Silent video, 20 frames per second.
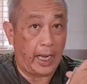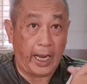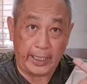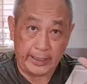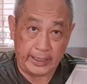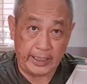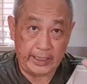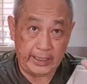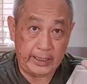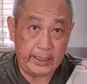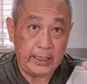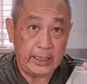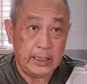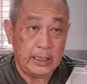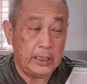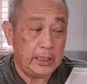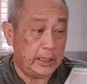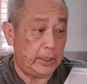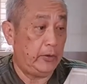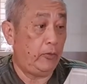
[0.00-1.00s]
ID
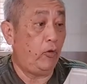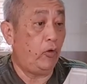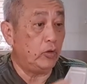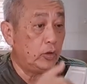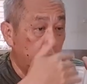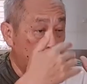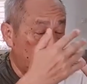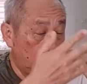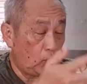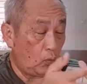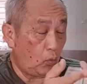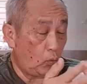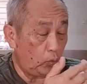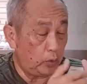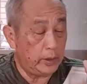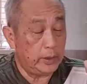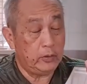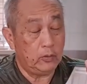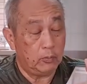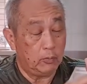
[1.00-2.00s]
in order to go
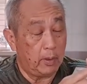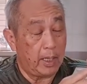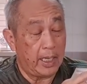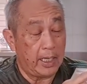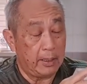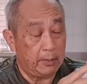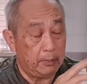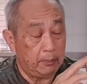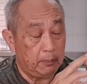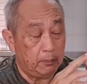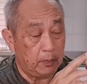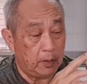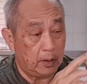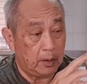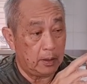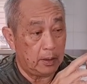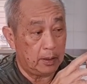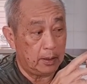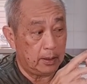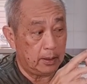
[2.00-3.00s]
in to buy
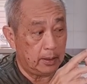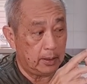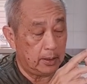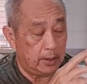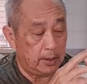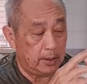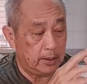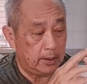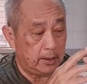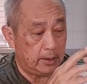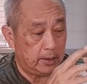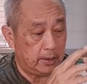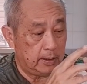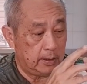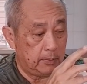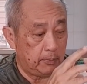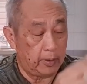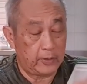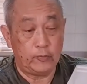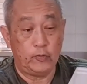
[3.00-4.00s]

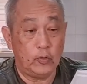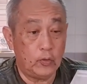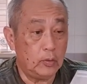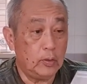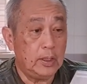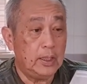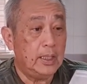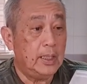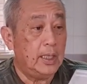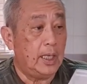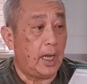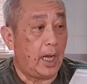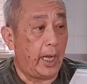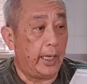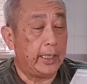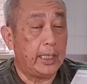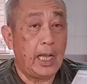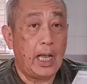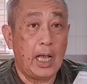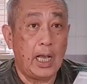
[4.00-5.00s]
petrol.
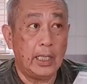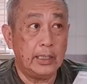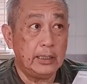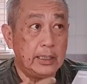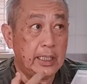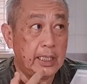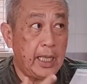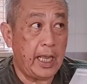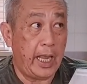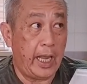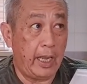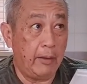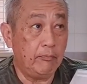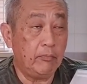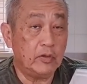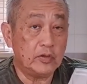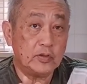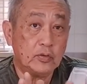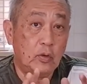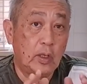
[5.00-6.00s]
I can't
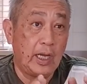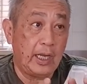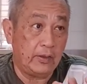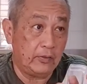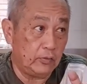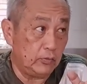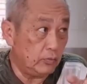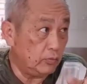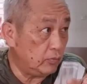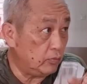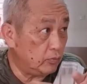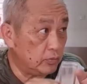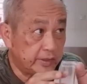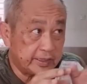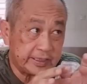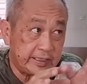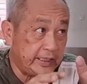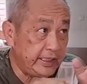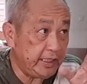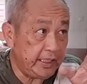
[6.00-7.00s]
camp, so I have to
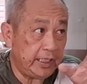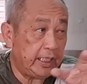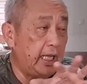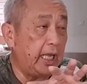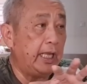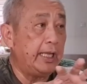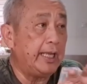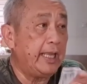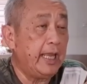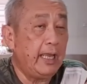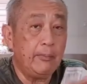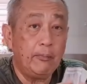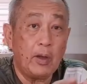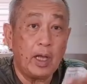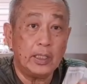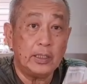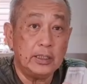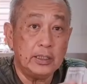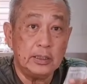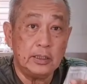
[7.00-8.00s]
sneak and camp
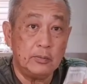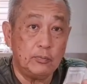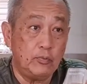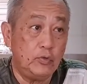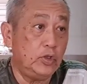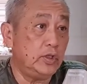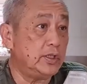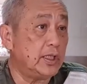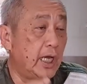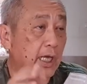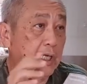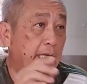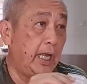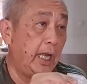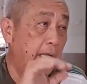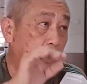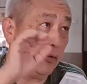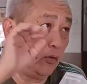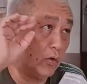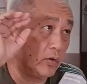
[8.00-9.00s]
under the bridge. I
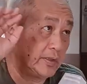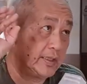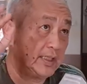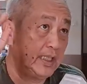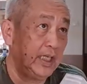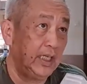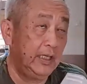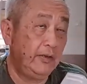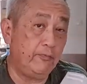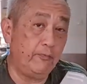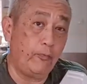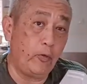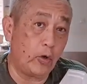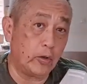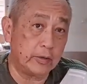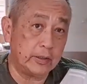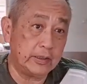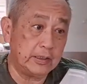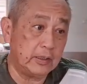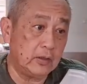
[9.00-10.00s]
cannot stay in
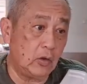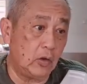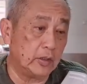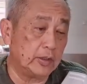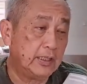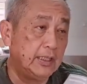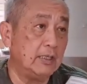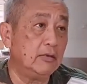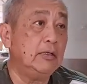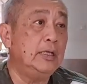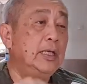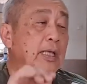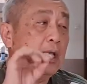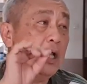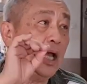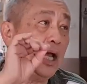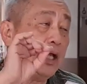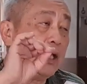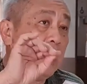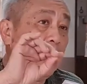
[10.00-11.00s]
foreigner hotel.
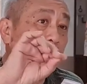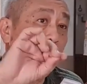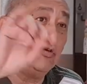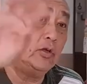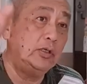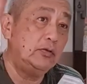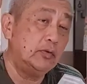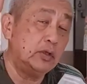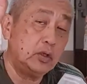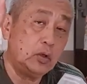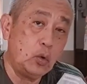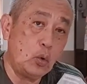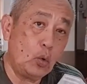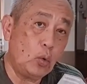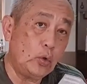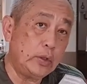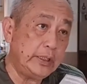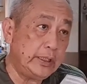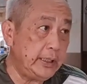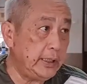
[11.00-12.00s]
I cannot even
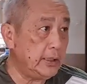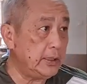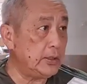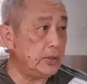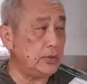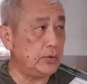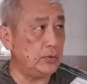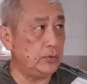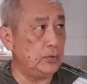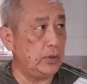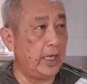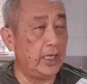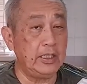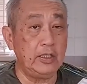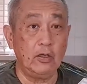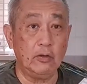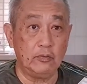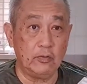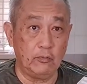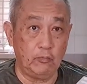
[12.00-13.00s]
go into
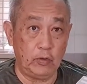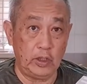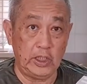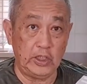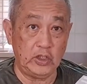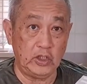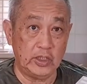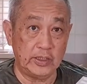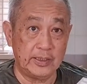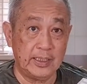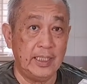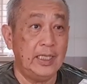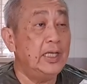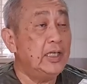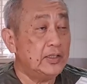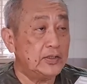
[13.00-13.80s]
any of the villages.